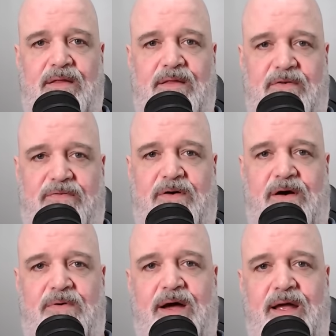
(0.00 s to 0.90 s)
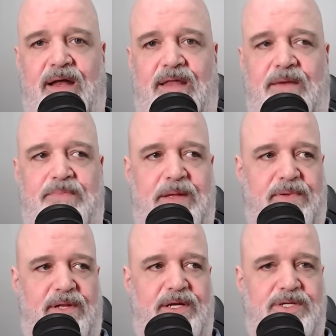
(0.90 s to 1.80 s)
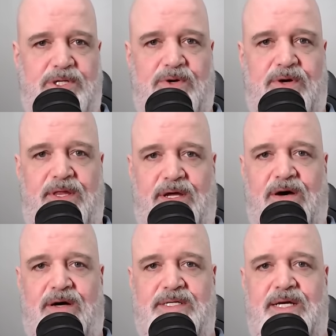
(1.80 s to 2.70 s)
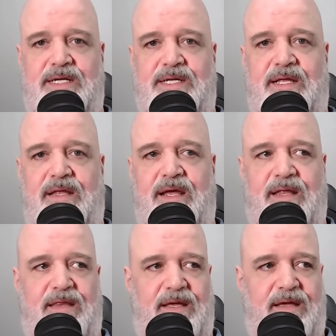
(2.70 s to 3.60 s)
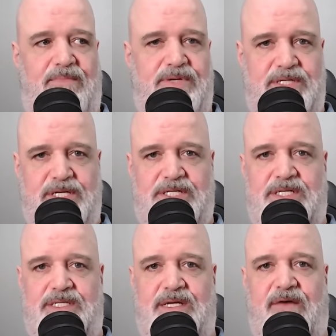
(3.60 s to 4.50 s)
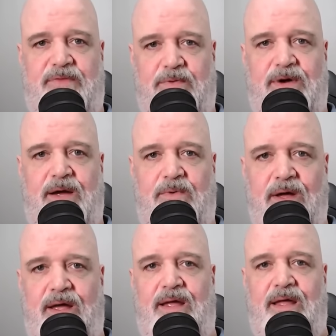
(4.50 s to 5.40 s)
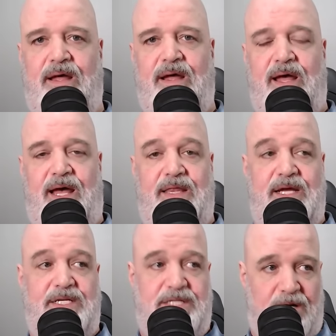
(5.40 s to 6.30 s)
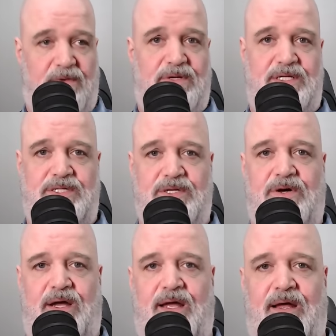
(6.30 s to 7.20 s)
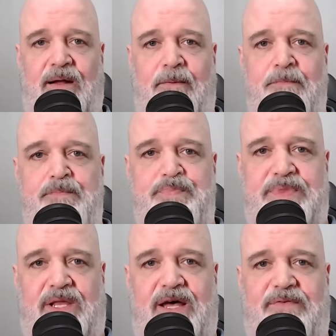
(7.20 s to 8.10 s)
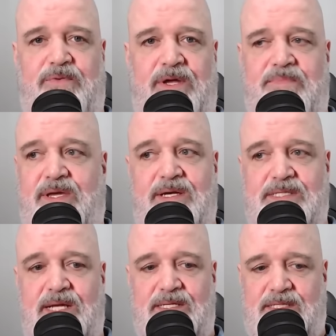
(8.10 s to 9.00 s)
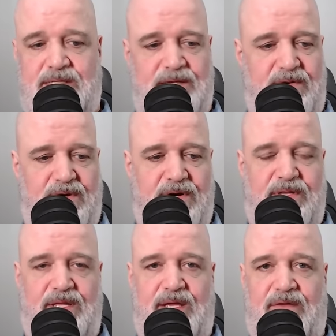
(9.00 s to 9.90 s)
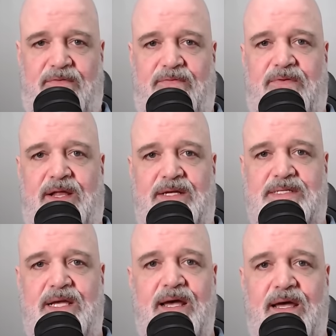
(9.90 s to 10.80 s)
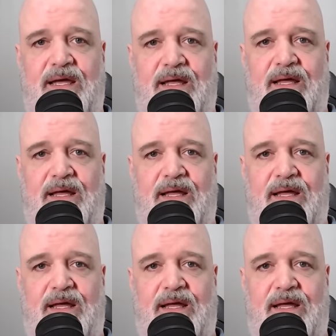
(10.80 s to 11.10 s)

the far right, that people enjoy the content and the positions of the right wing, and they don't enjoy the left wing. Because as you heard the fella say,